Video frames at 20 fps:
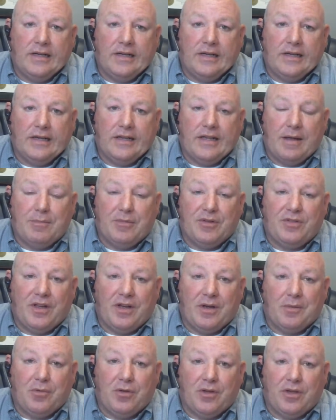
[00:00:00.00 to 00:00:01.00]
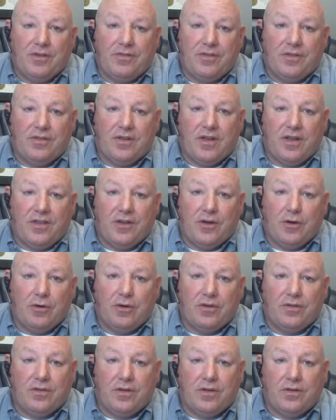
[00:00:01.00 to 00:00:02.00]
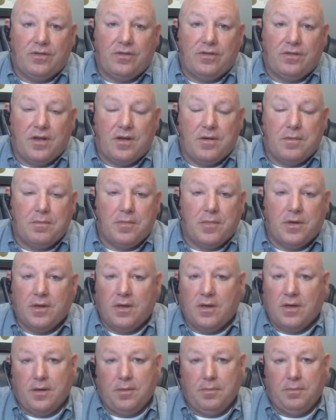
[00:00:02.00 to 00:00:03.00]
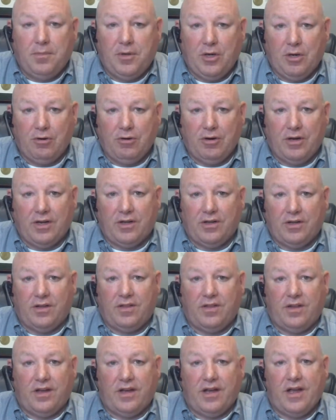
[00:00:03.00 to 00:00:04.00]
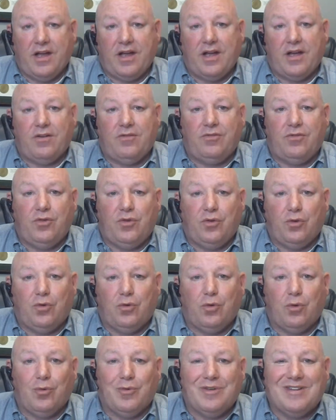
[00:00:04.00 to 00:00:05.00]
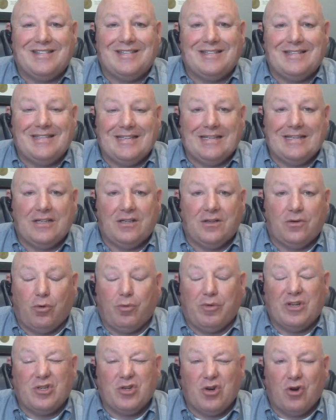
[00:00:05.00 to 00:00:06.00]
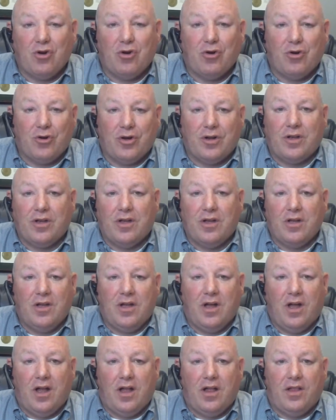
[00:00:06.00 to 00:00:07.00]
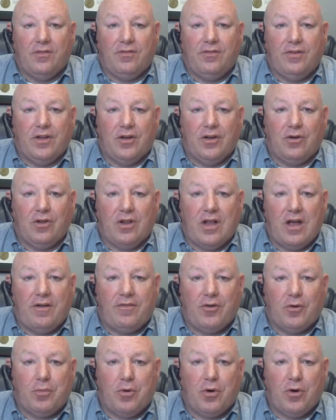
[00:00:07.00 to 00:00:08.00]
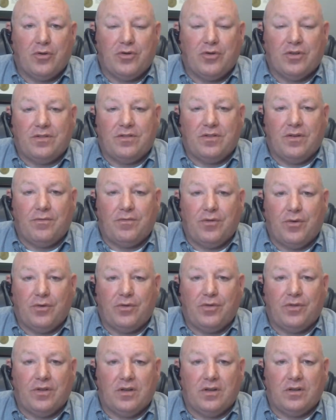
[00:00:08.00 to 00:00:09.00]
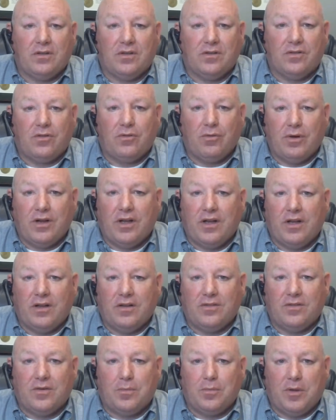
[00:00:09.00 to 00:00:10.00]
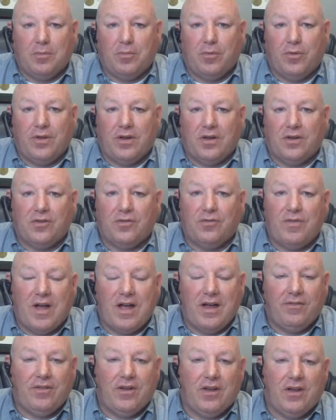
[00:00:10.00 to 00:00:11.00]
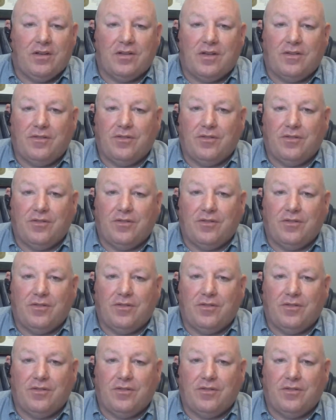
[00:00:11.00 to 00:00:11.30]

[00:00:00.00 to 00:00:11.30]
And that mistaken belief is that there is some period that they have to rescind or return the vehicle after purchase. Some folks think it's 3 days, some people think it's 5 days.